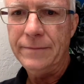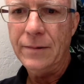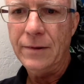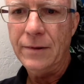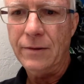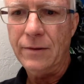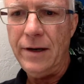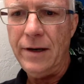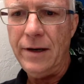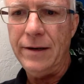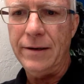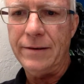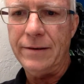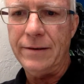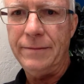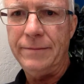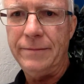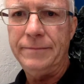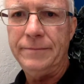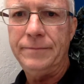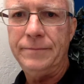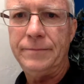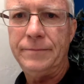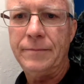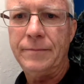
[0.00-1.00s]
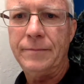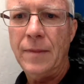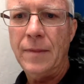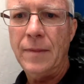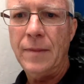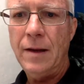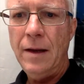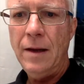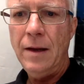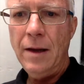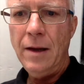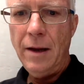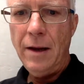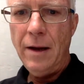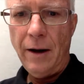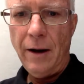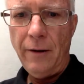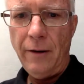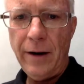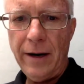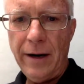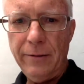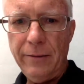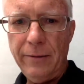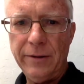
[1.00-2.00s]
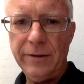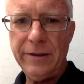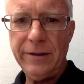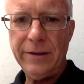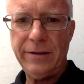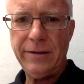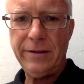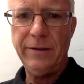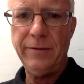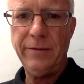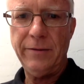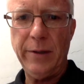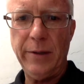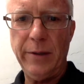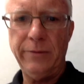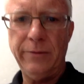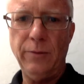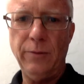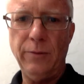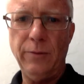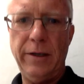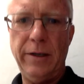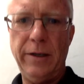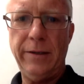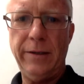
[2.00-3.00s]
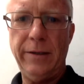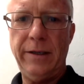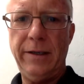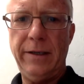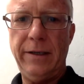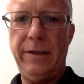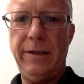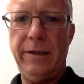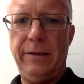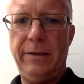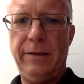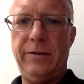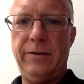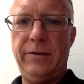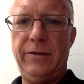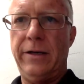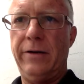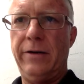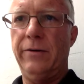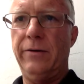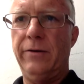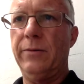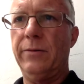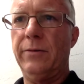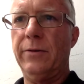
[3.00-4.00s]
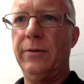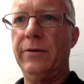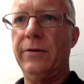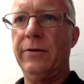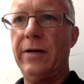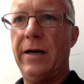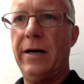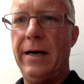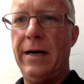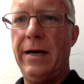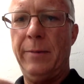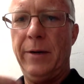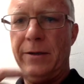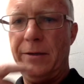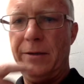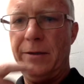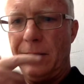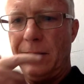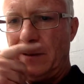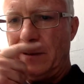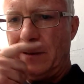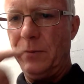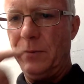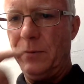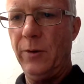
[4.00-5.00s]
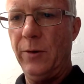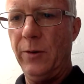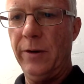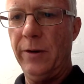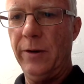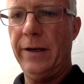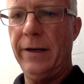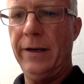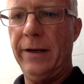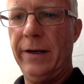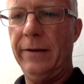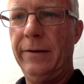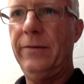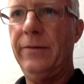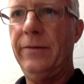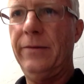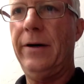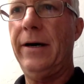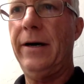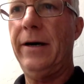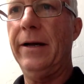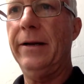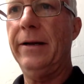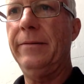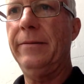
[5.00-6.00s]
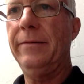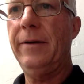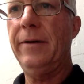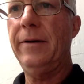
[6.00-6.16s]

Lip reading: Great. All right. Well, listen, you've been really generous with your time. I took a little more than I thought.